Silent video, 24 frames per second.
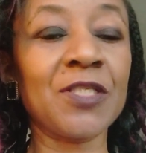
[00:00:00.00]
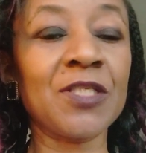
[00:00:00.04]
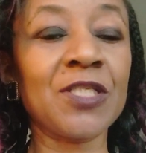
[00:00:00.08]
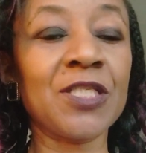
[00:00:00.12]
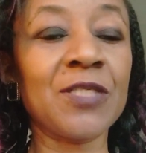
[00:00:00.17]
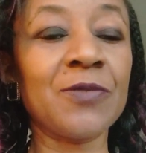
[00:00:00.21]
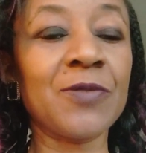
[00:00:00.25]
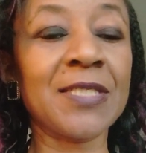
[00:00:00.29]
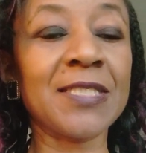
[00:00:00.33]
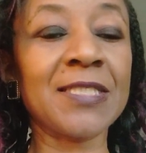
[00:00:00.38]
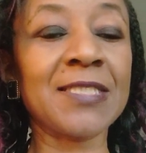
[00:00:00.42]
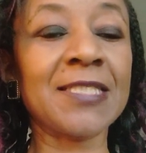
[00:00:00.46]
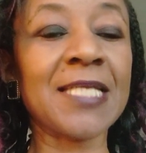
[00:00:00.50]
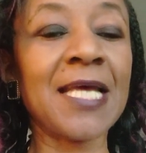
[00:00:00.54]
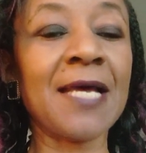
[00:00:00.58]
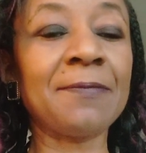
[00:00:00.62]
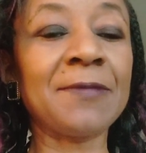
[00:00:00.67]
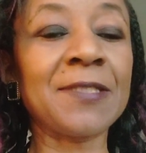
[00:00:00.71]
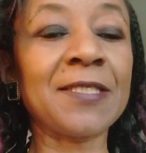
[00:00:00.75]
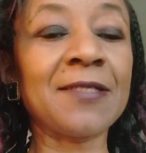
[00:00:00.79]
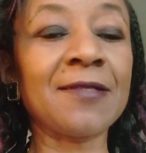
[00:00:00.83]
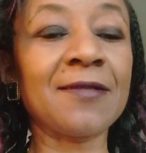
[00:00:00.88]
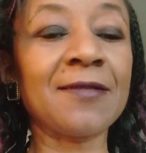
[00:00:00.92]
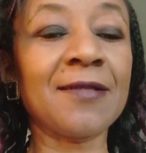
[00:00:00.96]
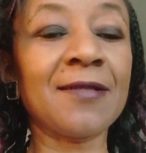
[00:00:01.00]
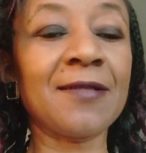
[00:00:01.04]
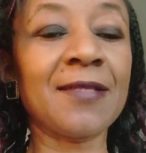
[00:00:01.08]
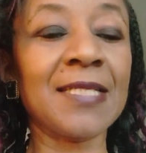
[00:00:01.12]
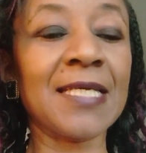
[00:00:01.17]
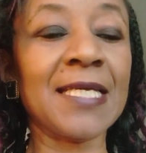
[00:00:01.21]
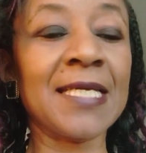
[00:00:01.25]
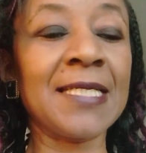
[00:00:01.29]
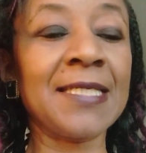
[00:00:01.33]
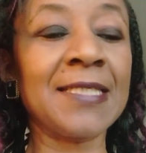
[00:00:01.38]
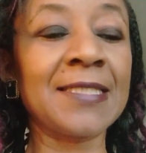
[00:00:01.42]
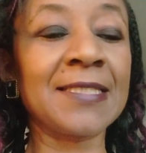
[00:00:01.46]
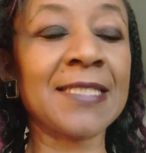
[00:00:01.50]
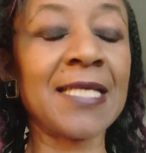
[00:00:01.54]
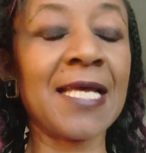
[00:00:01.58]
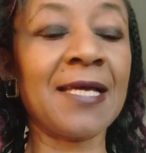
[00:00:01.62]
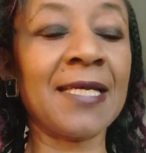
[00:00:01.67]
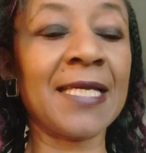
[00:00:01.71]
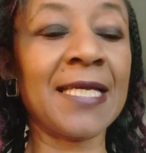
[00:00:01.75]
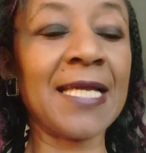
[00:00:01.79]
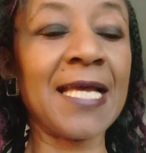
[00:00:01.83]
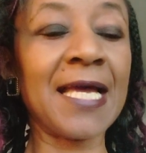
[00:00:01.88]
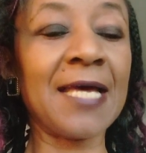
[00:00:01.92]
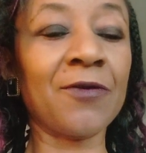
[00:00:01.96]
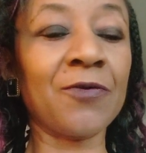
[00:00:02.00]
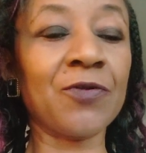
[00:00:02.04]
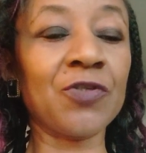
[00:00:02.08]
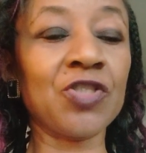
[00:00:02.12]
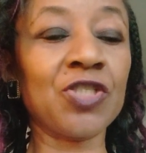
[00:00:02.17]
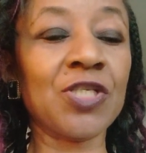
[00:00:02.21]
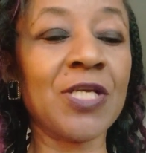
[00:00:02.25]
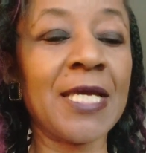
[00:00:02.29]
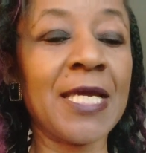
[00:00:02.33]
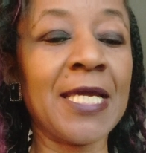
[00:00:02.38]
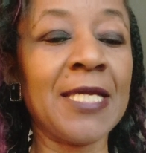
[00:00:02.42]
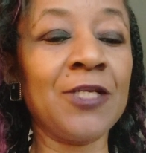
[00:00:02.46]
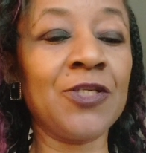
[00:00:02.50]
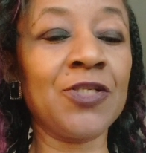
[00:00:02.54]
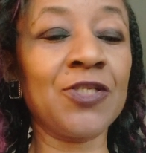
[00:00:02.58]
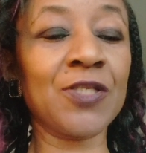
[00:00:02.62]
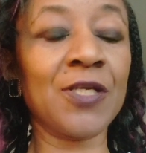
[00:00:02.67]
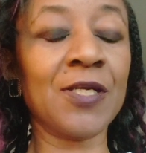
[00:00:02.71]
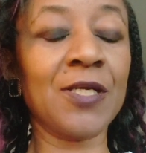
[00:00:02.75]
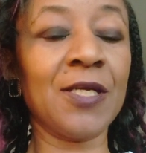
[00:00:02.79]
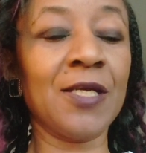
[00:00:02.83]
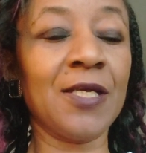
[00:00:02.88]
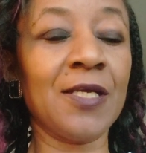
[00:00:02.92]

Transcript: to accept the things I cannot change,